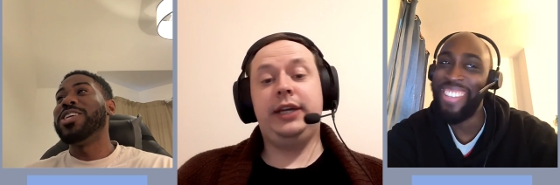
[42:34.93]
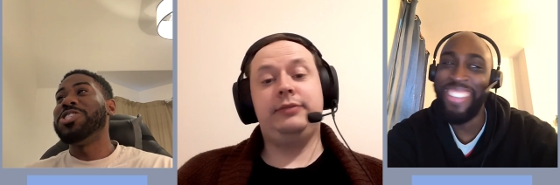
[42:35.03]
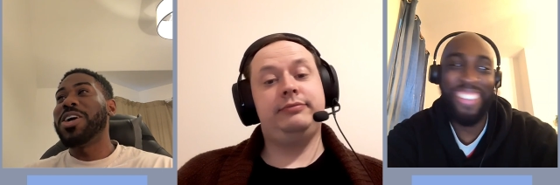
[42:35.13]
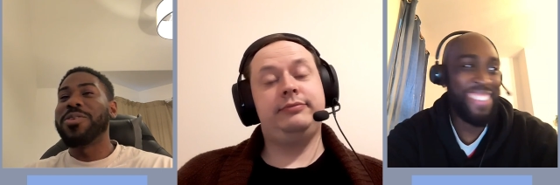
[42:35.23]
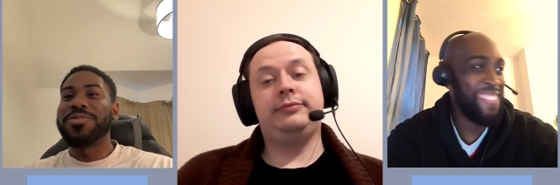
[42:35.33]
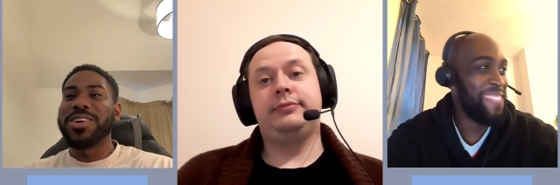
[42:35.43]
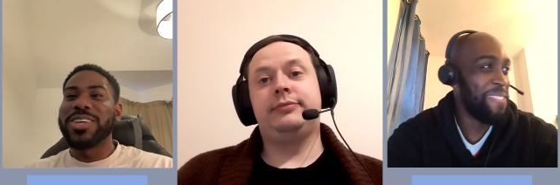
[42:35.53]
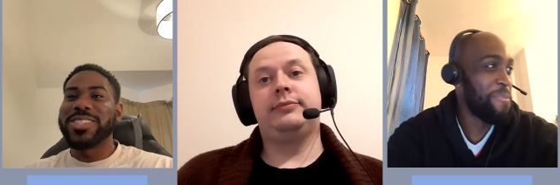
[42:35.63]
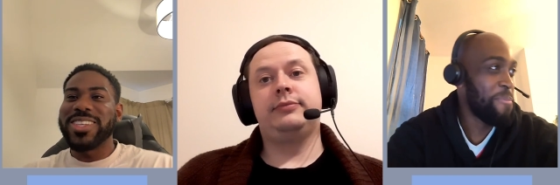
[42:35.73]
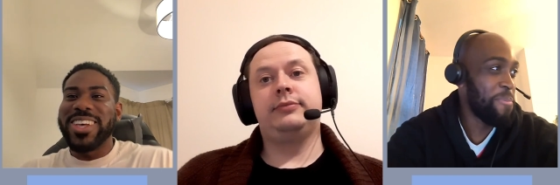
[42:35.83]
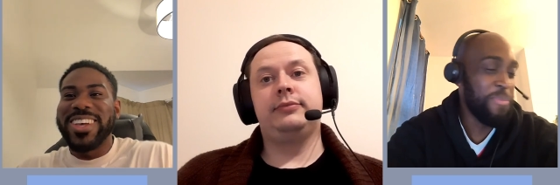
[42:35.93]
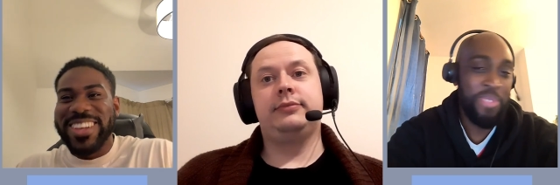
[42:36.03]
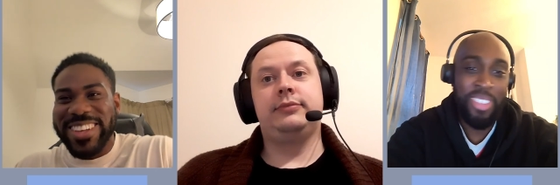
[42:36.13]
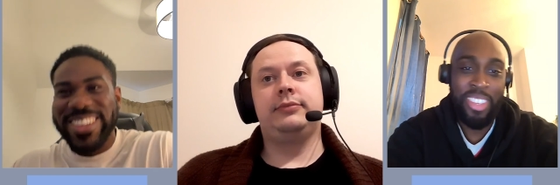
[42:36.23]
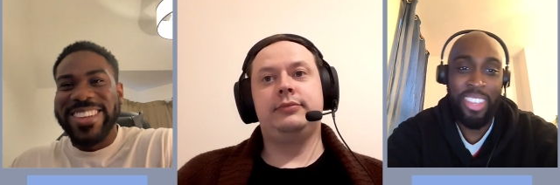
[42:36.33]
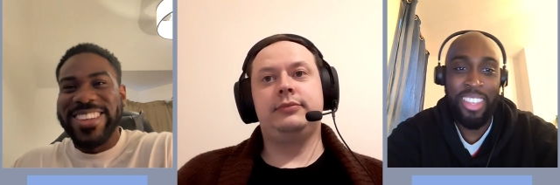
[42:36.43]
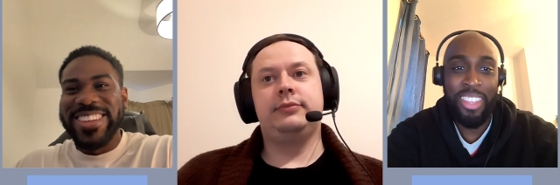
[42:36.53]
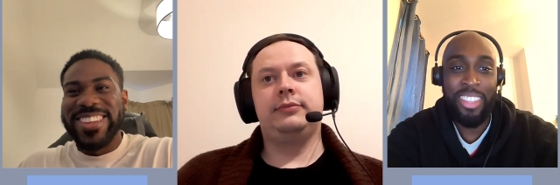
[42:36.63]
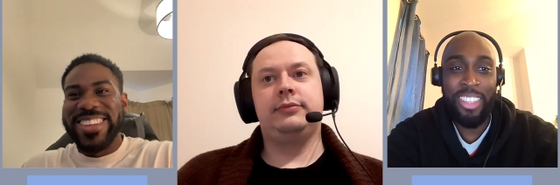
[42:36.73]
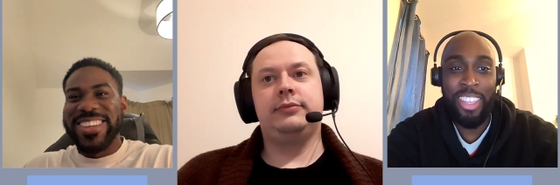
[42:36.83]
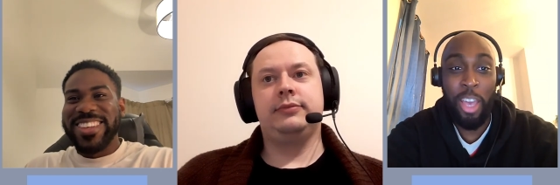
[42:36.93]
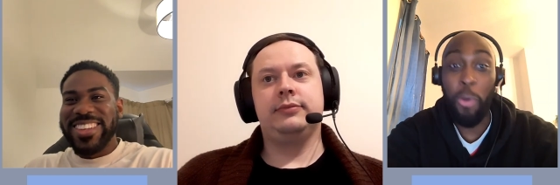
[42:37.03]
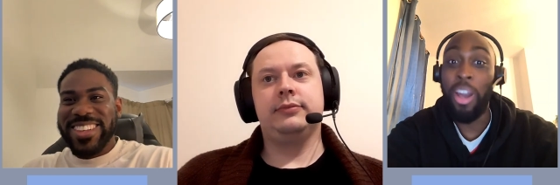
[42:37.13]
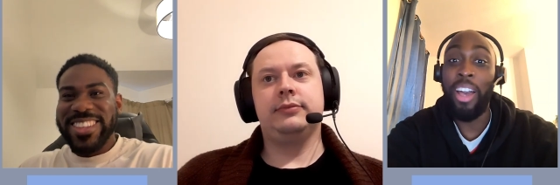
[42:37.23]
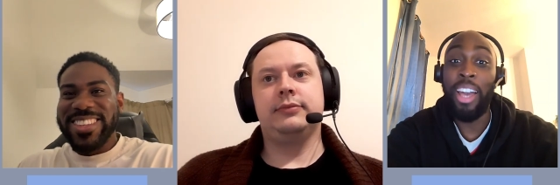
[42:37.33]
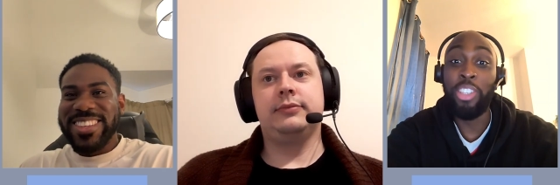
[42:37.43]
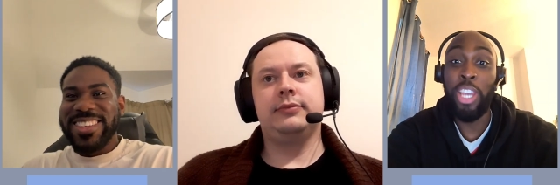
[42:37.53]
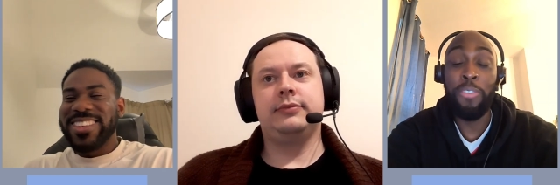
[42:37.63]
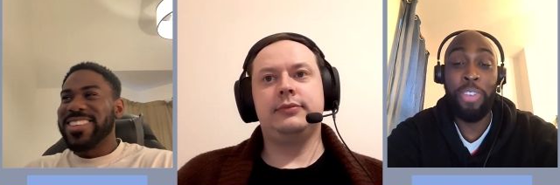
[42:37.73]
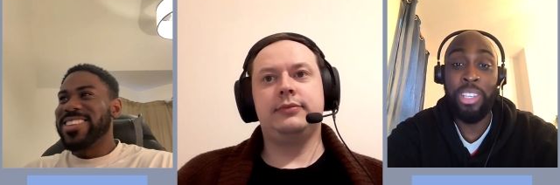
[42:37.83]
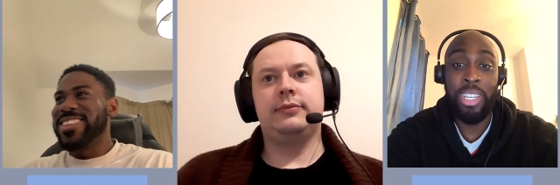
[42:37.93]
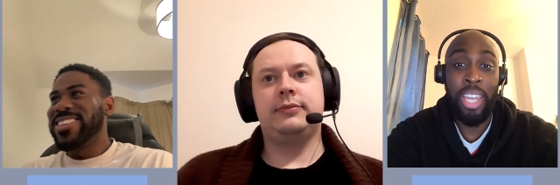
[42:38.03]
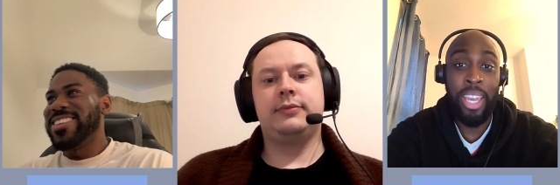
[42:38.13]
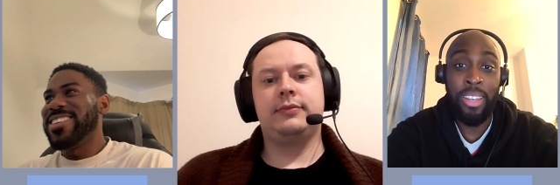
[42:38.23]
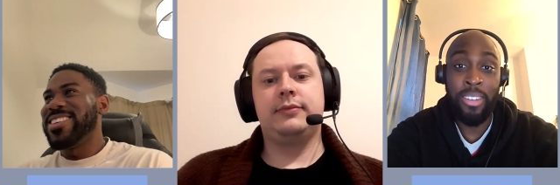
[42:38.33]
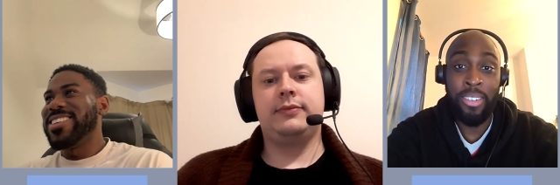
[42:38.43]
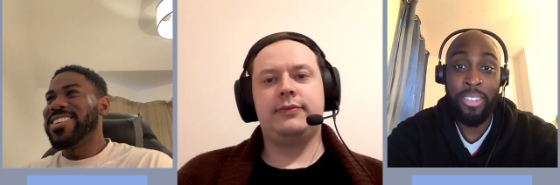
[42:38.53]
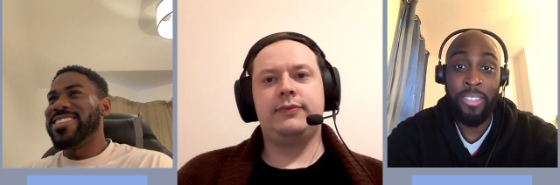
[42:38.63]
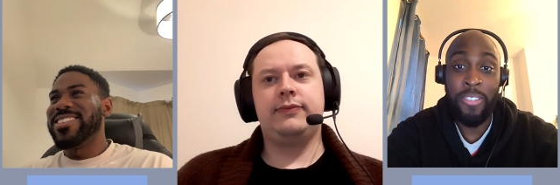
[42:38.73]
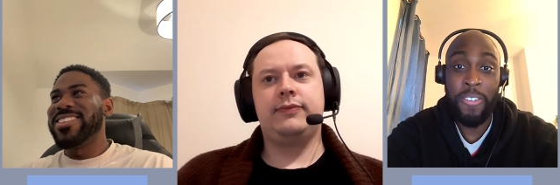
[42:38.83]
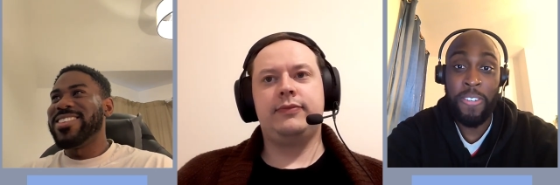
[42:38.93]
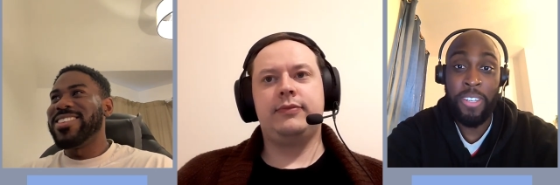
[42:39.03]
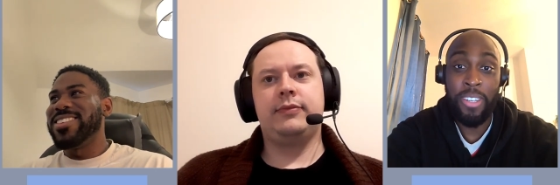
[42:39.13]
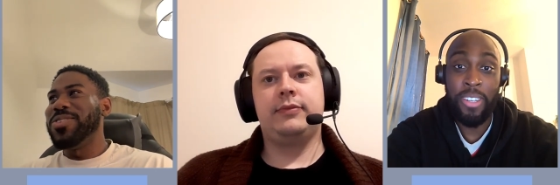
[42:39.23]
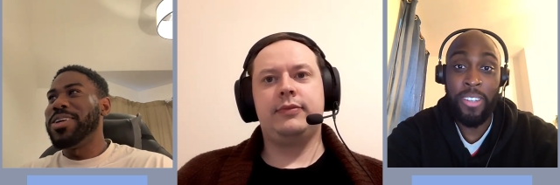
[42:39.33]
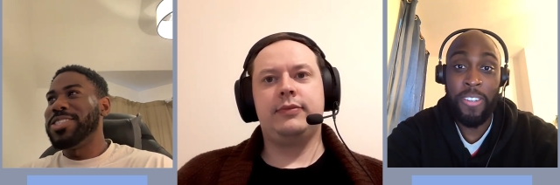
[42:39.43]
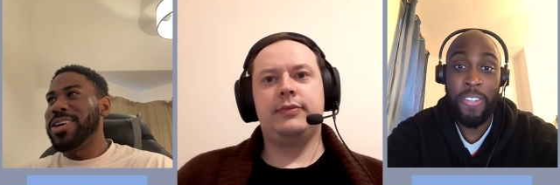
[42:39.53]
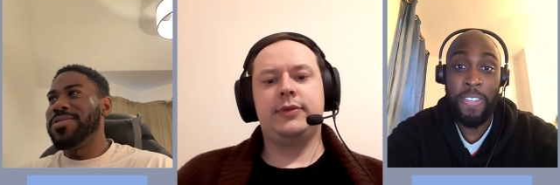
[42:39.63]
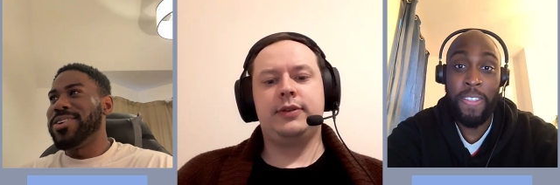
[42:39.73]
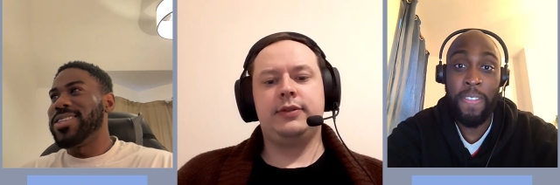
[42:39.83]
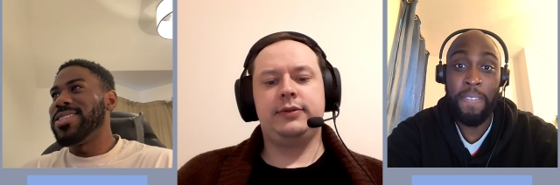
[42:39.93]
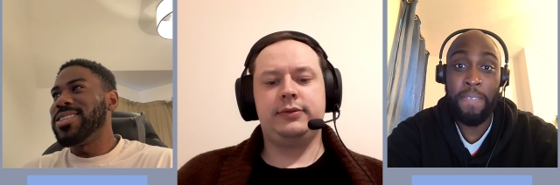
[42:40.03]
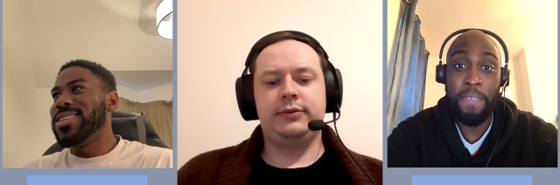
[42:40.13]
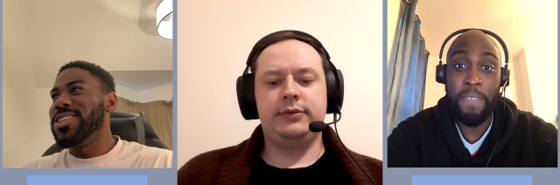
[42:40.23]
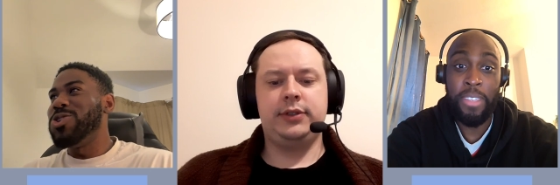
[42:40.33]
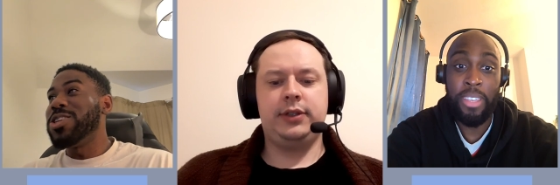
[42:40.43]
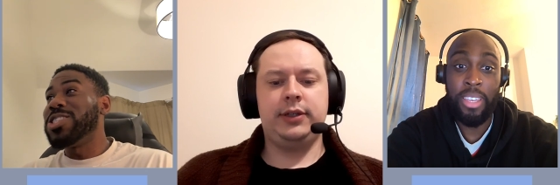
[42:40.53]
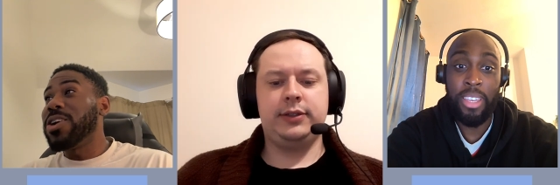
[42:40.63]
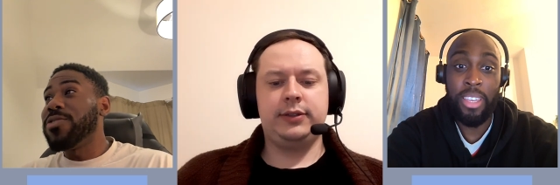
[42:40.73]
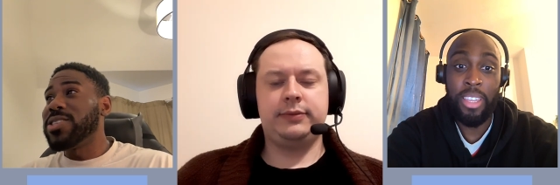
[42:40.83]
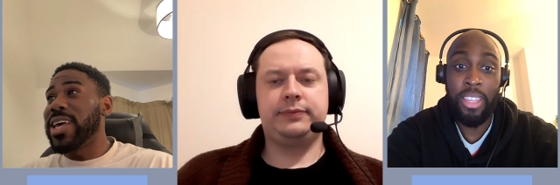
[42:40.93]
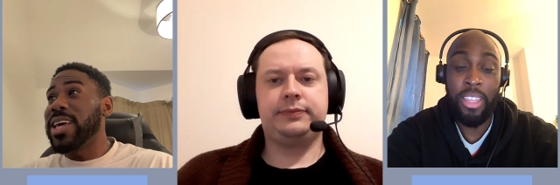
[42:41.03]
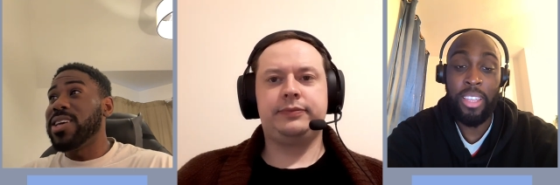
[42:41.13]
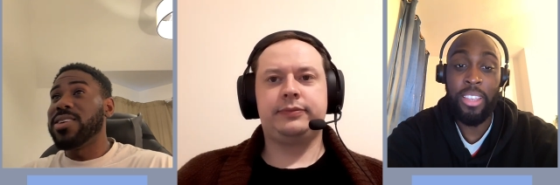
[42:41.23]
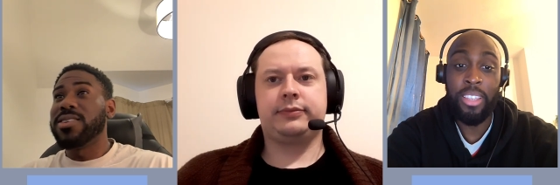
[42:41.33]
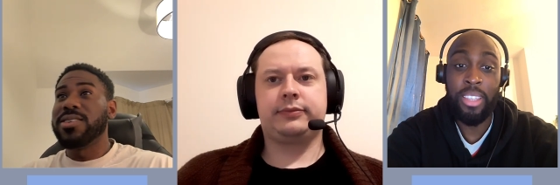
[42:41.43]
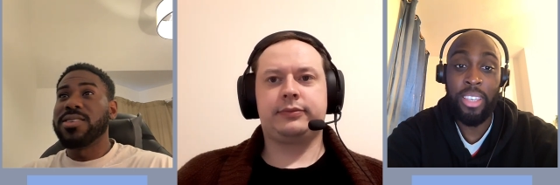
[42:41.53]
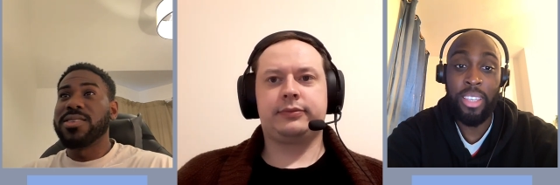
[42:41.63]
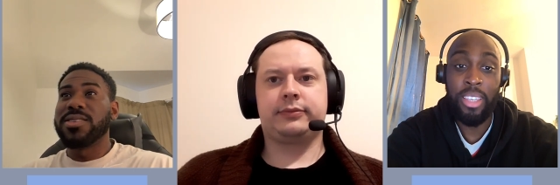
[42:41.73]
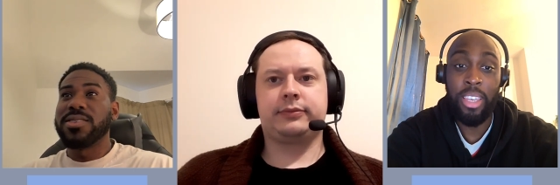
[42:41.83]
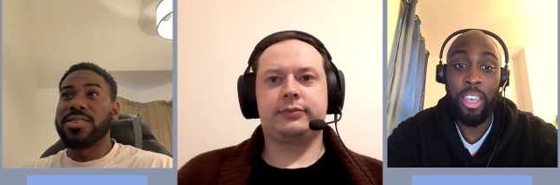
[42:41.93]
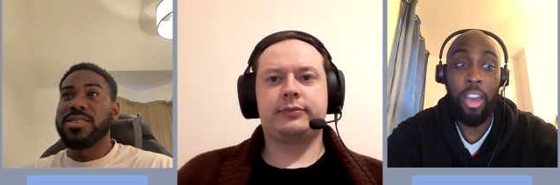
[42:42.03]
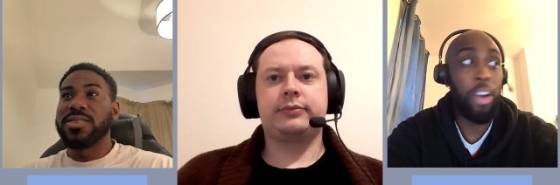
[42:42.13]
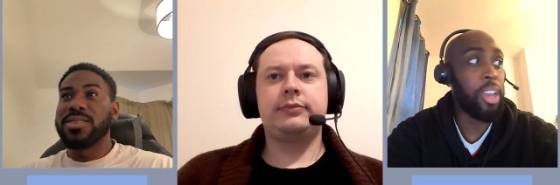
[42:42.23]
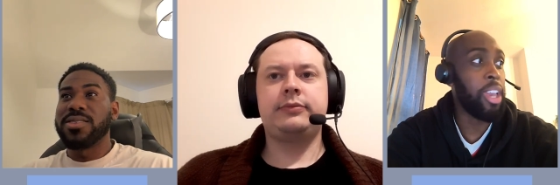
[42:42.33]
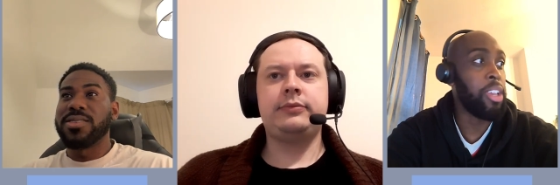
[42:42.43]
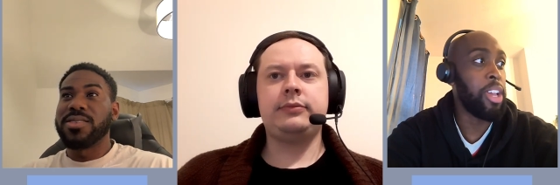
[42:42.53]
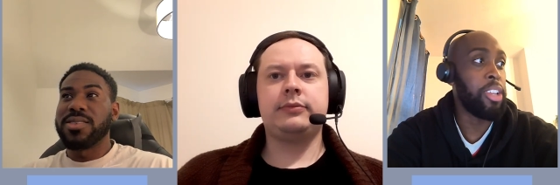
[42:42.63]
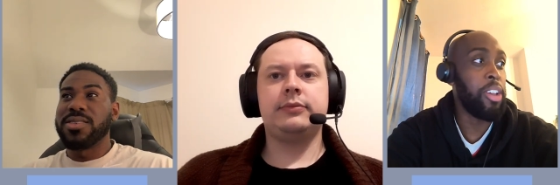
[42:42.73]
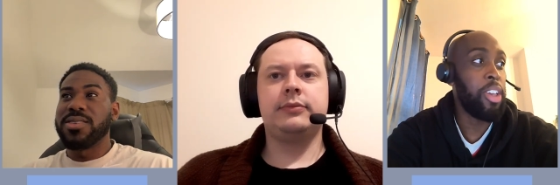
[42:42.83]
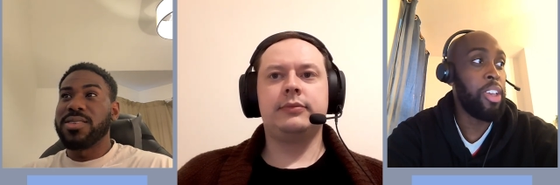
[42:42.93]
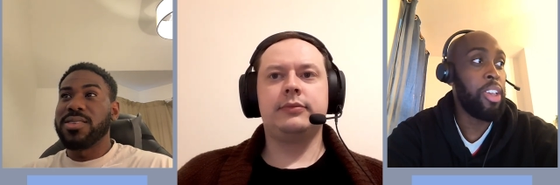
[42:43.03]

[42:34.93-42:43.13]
Speaker 1: you Jared Verse.
Speaker 2: oh, I had Jared Verse at nine.
Speaker 1: You had Jared Verse. You yeah. had Jared Verse at eight.
Speaker 2: Okay, and,